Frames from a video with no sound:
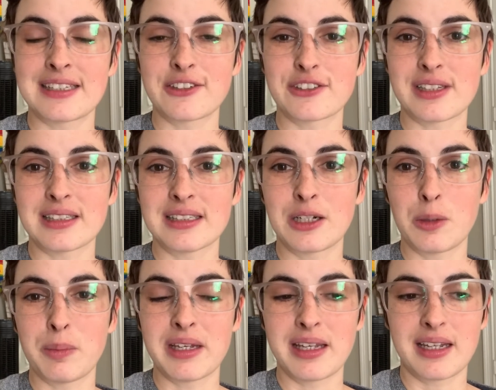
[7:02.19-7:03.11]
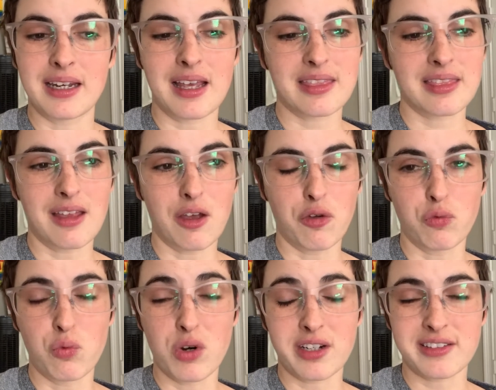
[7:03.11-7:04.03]
there's a little bit
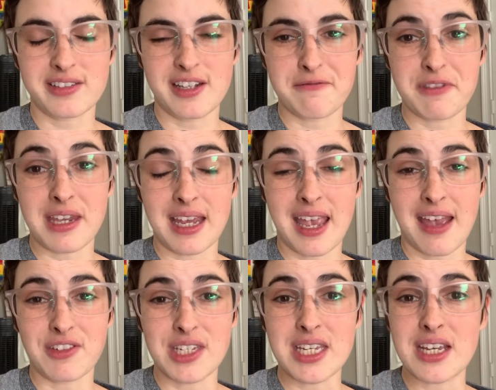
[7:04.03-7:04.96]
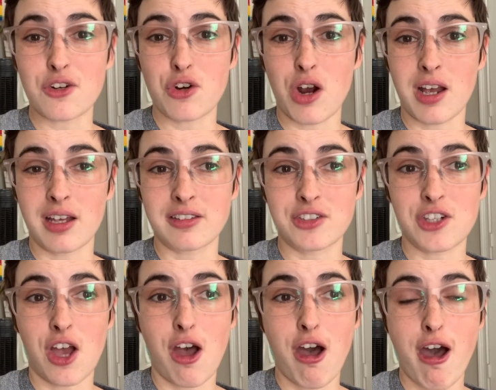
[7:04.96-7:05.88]
of work stuff that I have to get
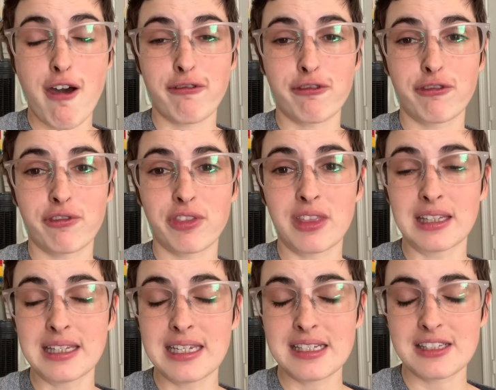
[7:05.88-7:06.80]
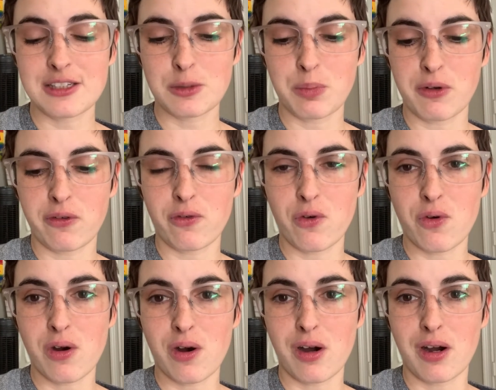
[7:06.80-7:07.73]
crossed off the list
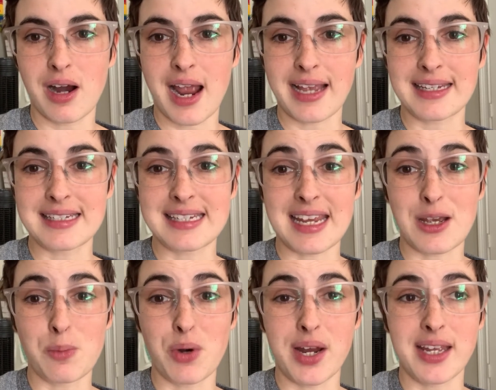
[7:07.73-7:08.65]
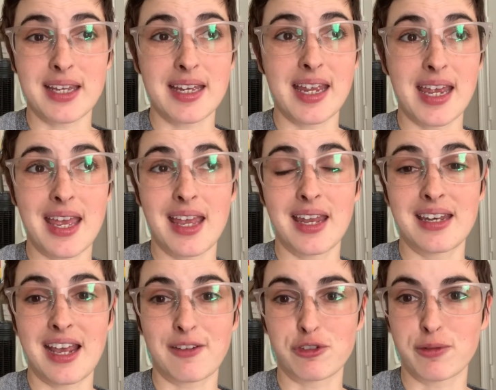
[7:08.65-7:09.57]
before I can take a break
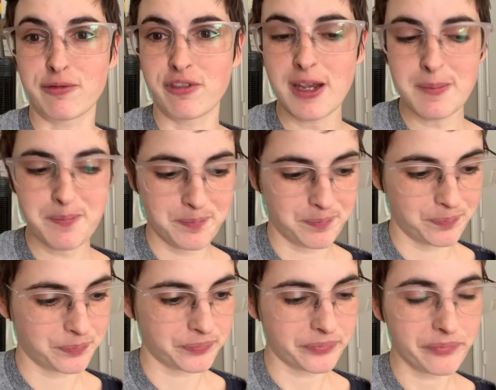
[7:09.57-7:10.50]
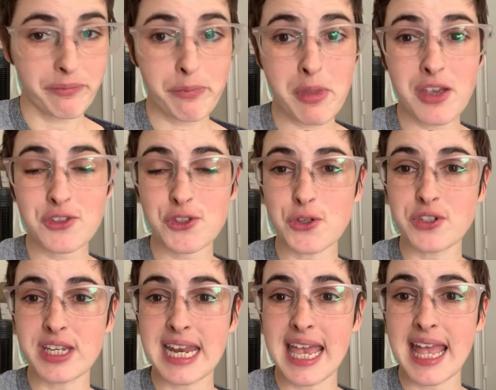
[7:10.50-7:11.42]
and have some fun.
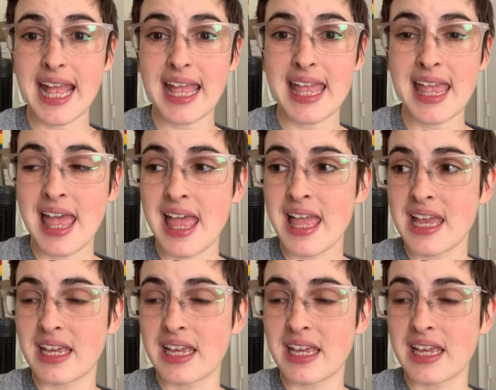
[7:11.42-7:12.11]
So today